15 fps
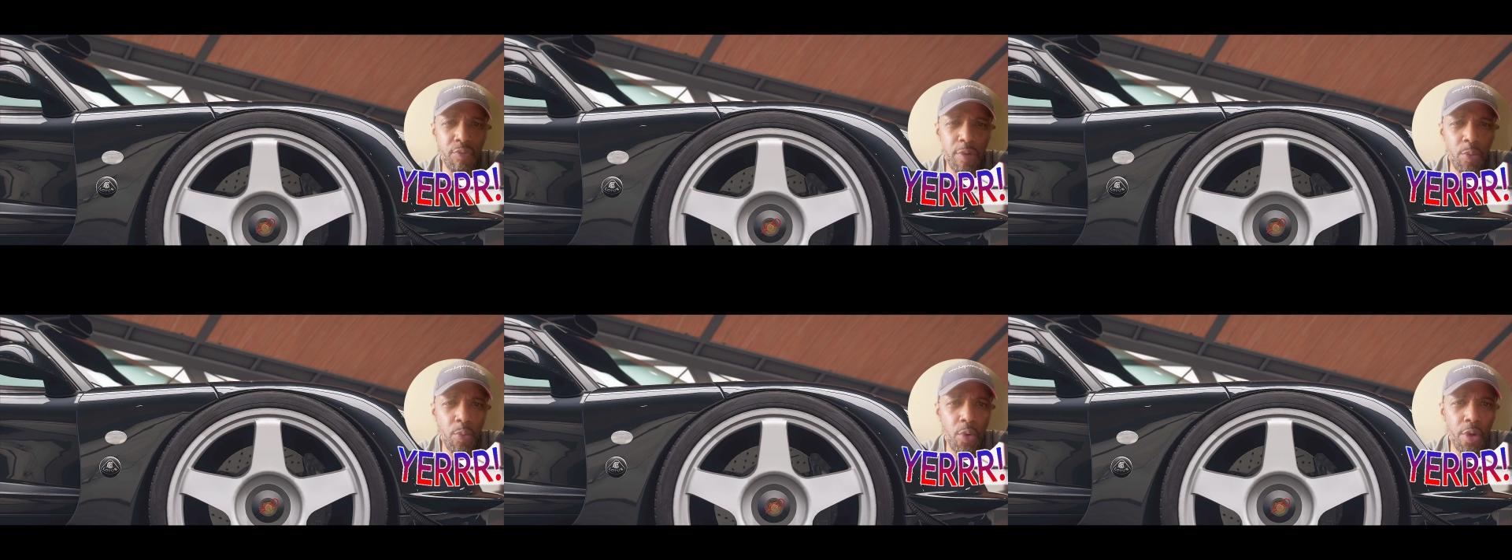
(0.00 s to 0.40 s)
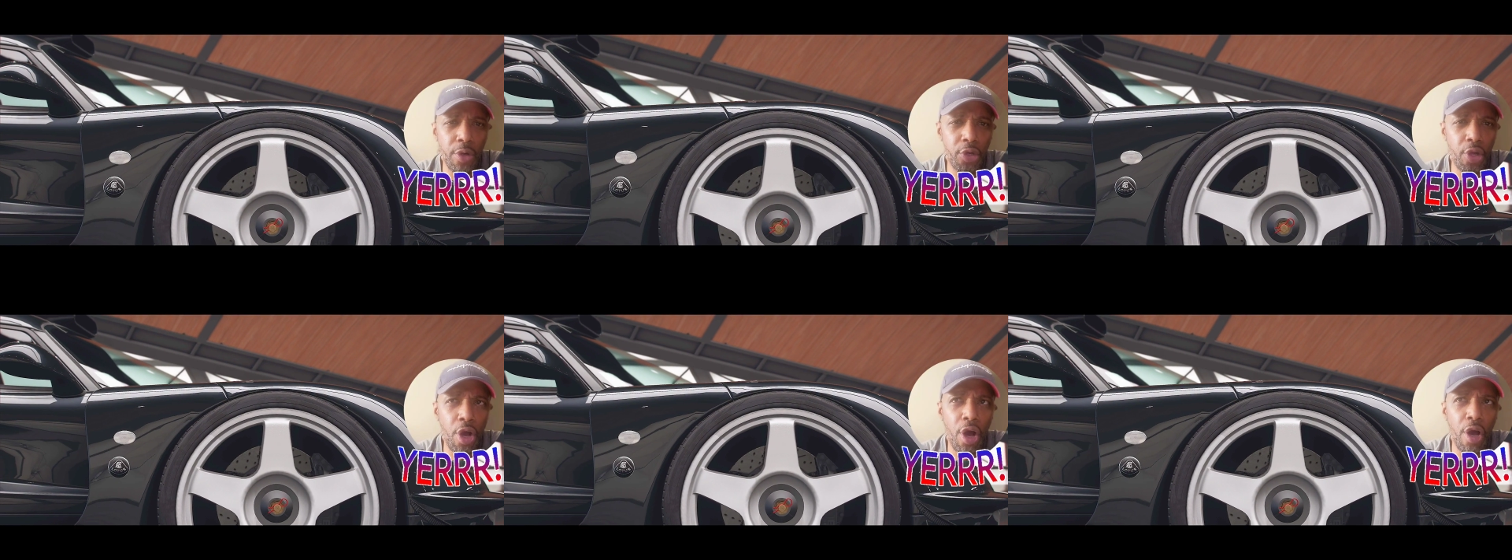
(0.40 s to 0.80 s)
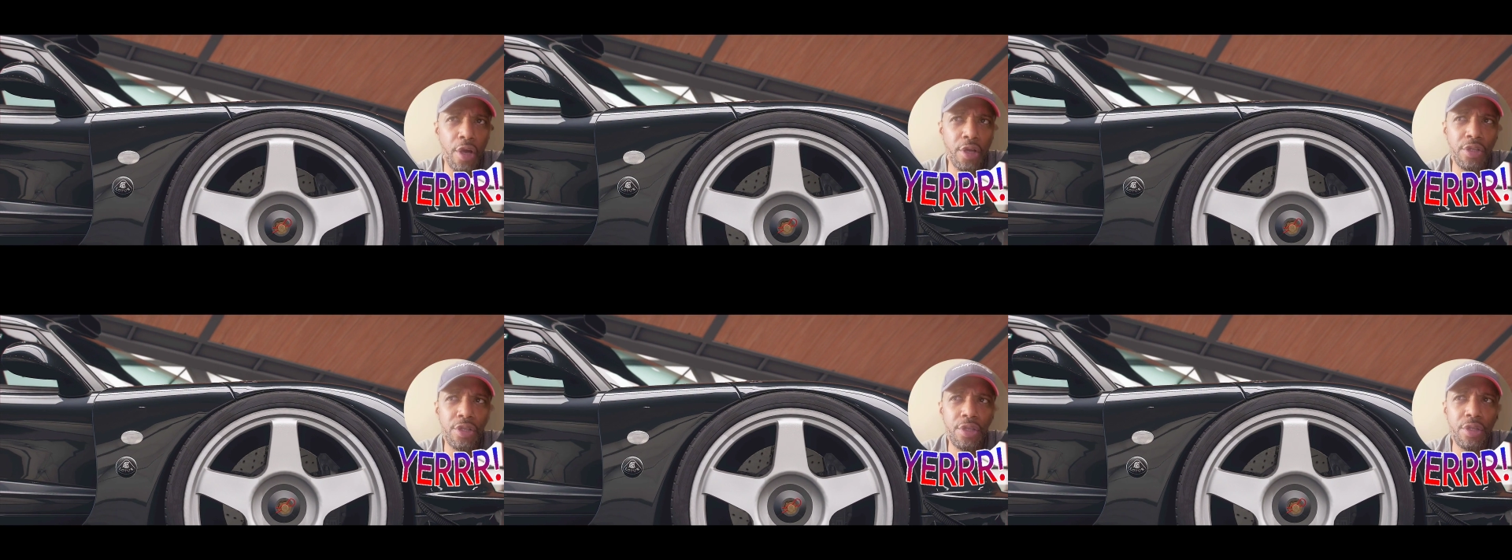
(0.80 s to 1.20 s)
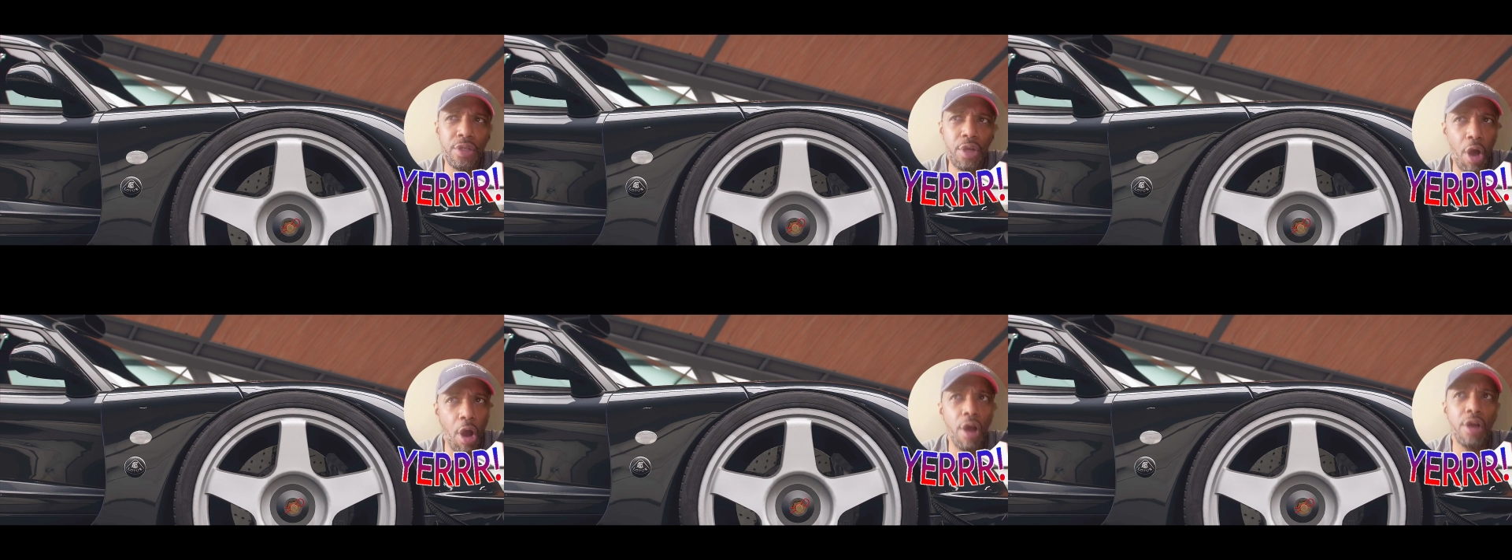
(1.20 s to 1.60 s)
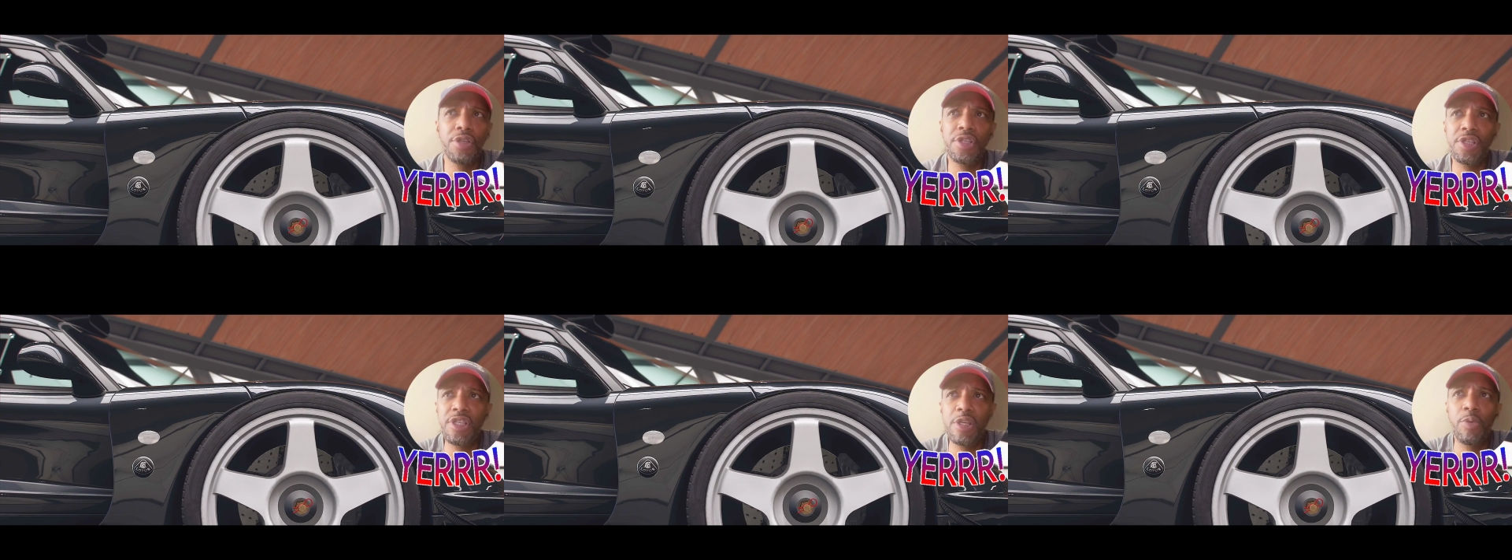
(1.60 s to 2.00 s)
reward cars
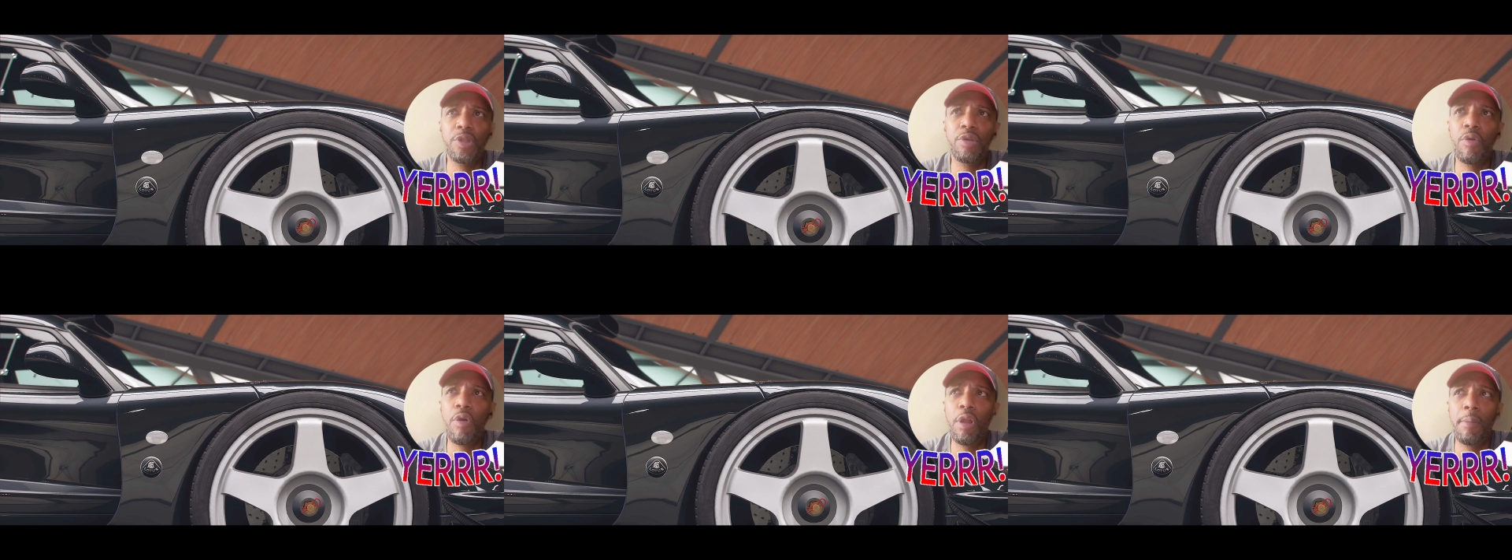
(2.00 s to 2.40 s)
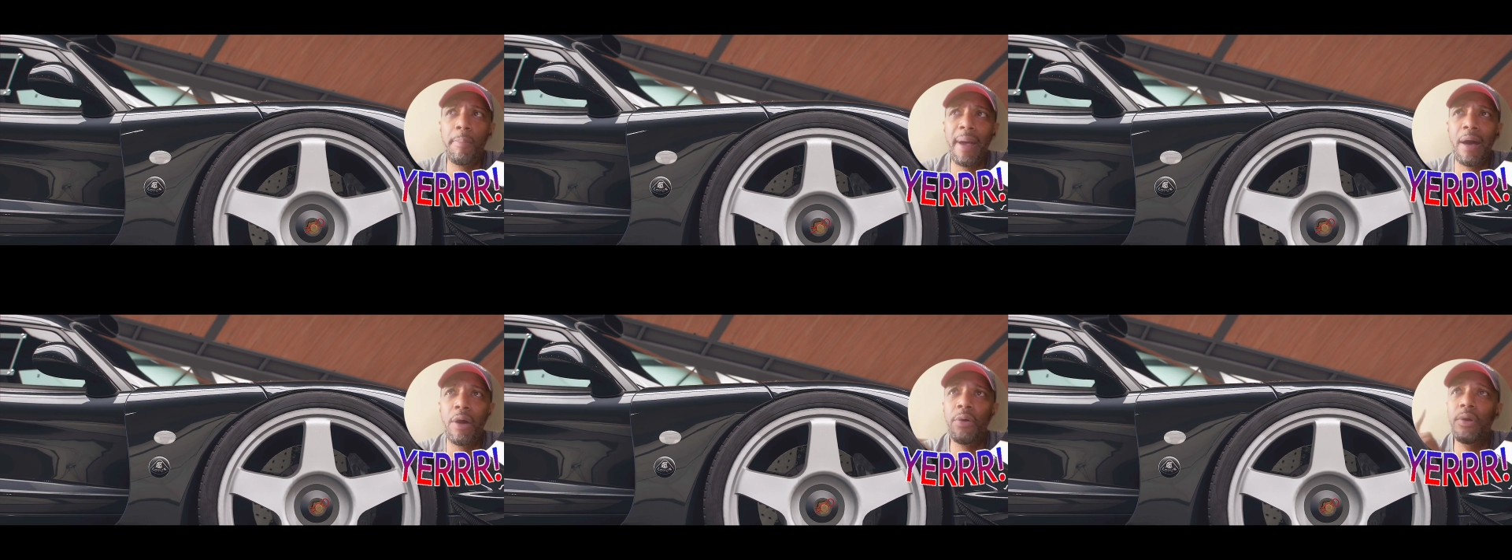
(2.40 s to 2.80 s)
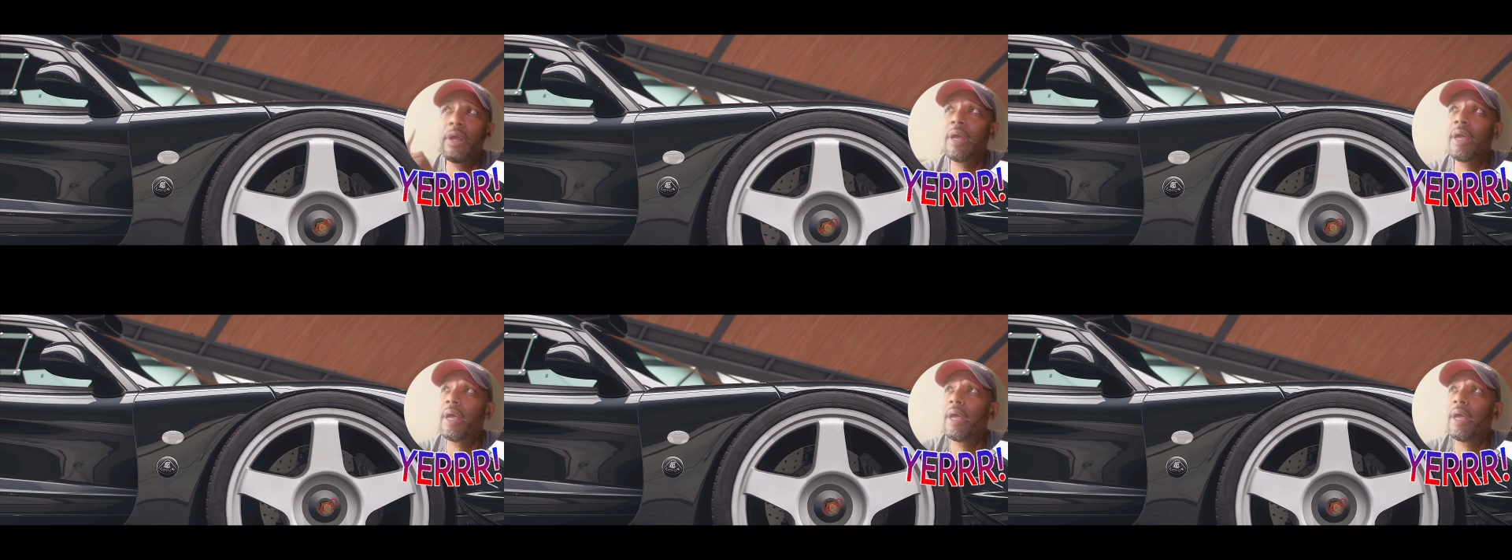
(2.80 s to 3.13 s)
and see what they're all about,